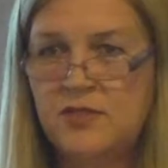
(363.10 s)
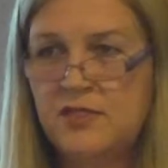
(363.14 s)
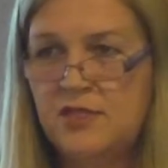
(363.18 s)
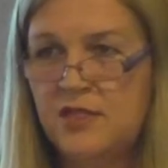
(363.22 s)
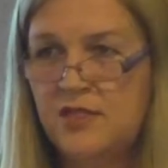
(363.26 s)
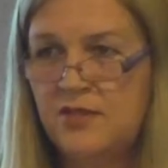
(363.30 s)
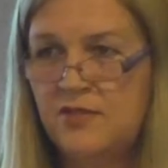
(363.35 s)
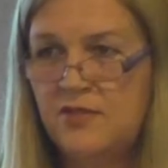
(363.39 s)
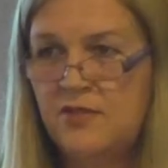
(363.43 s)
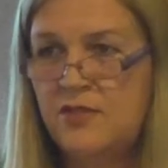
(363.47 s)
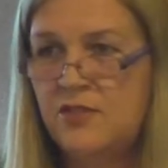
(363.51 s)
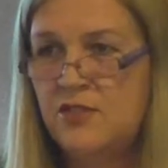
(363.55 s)
was
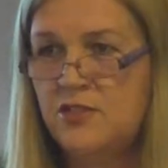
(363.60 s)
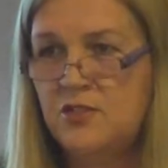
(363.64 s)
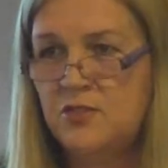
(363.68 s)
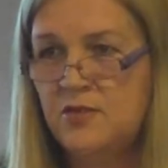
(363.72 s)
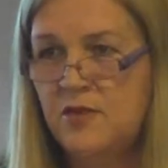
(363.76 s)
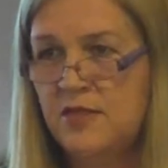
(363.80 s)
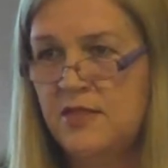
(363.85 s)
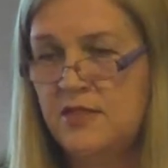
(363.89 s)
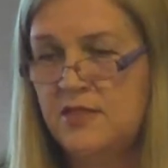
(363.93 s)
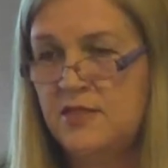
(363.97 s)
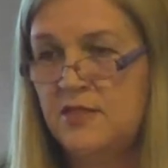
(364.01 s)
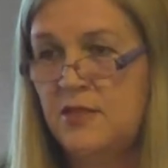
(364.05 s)
given
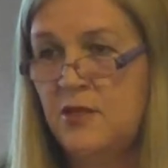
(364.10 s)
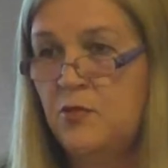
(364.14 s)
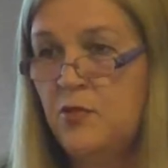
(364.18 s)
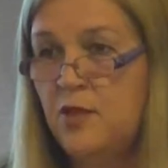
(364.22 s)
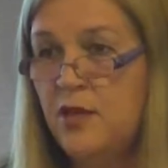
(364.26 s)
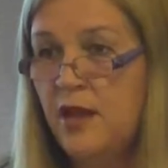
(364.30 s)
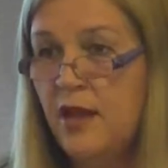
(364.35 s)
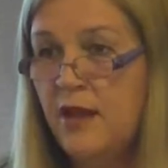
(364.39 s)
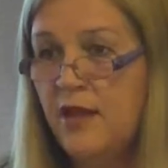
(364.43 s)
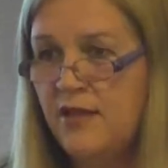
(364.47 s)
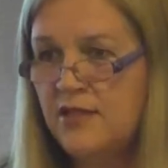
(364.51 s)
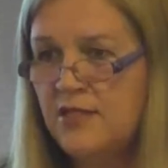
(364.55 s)
to us, that
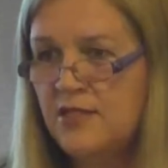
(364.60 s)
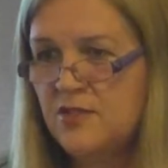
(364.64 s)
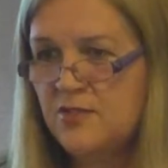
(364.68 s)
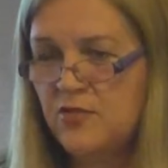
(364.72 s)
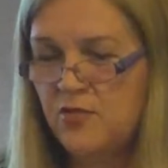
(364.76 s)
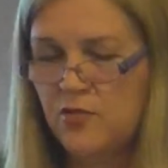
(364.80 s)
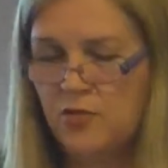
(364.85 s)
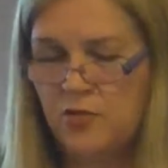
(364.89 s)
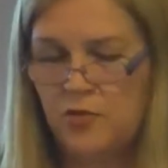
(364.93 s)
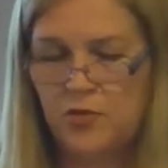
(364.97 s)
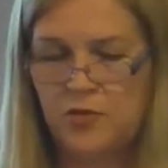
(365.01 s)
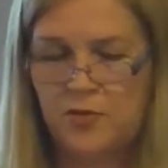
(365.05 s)
we asked
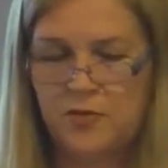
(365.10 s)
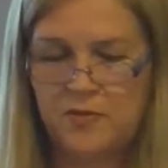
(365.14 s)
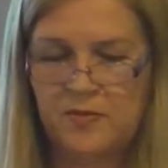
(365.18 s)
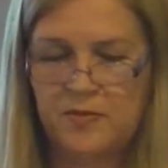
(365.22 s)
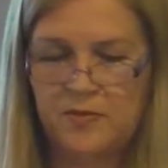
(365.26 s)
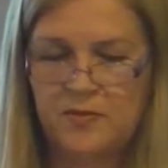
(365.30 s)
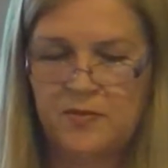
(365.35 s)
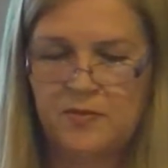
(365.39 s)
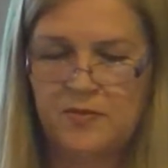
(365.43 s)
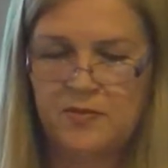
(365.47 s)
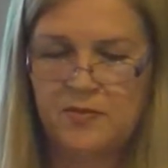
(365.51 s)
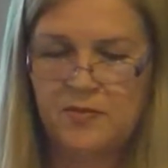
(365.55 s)
for?
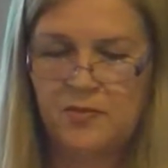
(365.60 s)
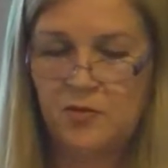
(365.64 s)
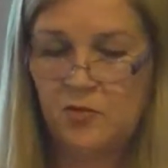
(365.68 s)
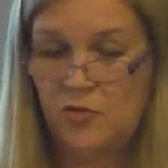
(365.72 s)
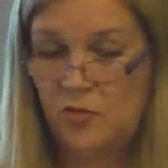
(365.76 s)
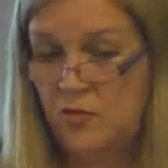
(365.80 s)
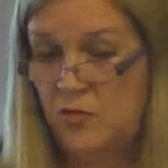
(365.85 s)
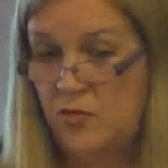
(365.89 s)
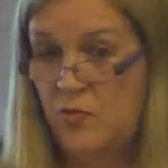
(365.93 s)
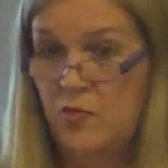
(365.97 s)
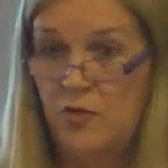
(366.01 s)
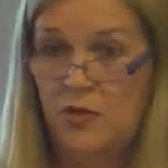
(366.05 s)

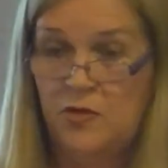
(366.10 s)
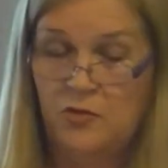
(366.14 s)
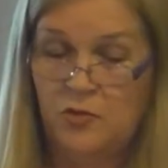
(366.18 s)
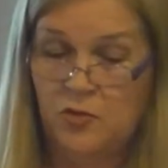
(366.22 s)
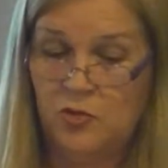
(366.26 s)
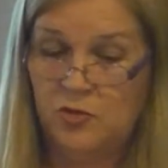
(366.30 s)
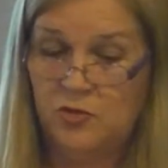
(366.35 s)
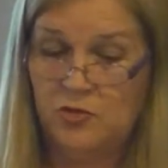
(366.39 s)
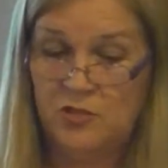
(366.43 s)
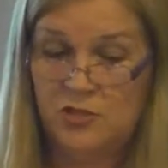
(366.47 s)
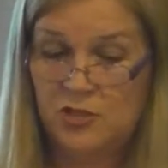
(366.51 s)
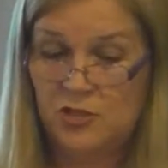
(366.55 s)
Well, we
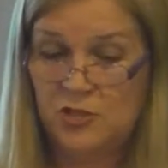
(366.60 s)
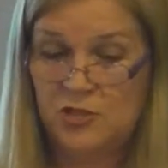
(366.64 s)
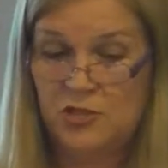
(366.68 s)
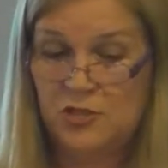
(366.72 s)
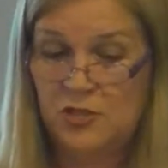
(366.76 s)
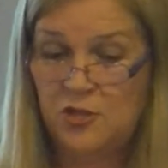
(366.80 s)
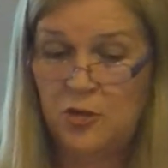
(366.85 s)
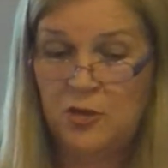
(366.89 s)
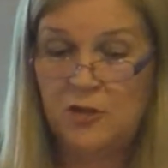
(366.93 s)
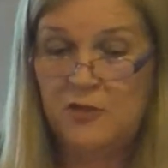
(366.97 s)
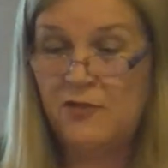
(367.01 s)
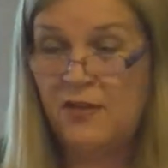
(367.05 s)
were
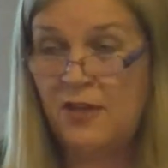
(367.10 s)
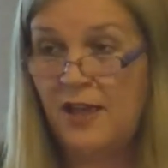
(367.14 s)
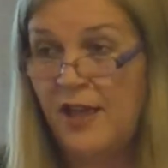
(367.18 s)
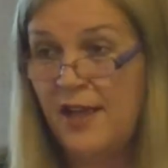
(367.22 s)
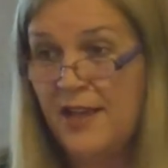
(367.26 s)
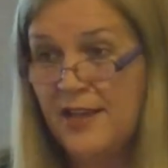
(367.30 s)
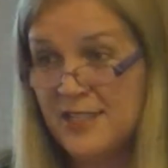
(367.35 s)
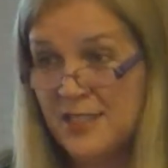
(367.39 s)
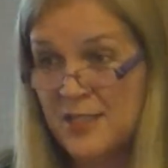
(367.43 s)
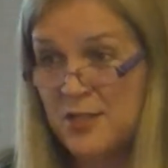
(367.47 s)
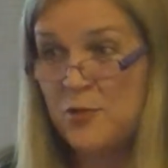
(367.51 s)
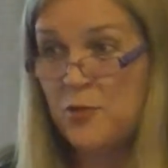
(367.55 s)
just not even
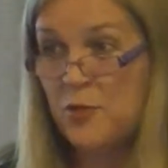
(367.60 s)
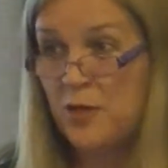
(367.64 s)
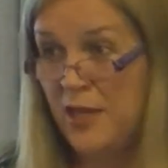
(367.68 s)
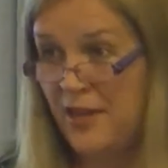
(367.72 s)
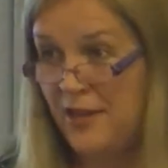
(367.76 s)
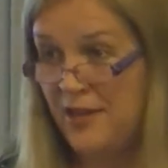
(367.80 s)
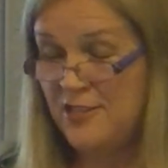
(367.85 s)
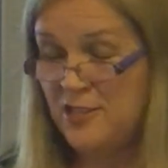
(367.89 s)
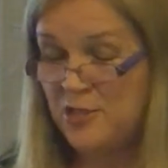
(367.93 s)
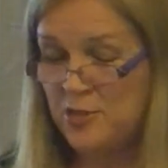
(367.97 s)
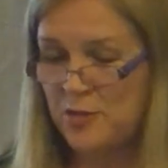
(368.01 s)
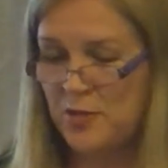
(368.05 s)
asked, we
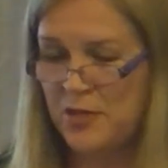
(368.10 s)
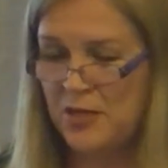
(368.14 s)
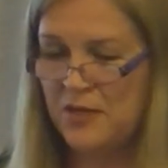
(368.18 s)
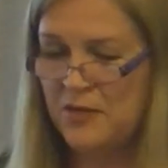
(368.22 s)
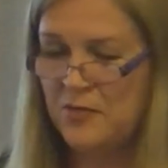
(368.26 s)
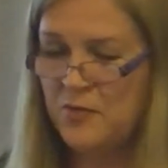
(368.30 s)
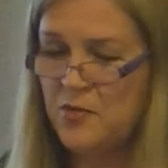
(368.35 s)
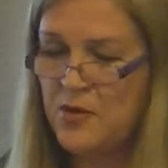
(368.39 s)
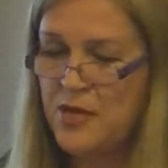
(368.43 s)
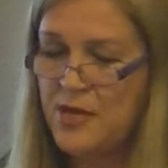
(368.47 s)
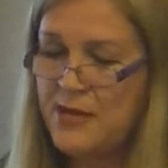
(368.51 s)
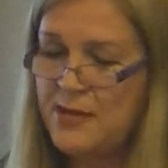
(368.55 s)
had to
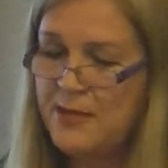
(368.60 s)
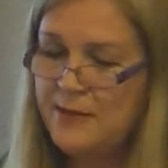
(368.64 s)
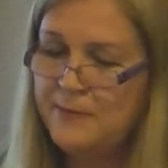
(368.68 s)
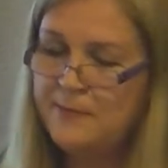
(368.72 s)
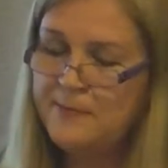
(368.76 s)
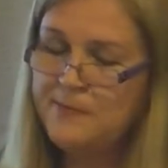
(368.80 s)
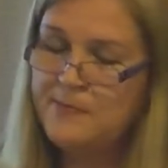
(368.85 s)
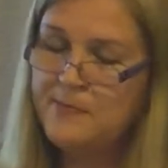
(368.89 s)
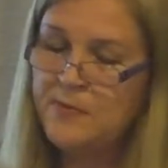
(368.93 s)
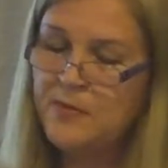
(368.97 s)
come, right?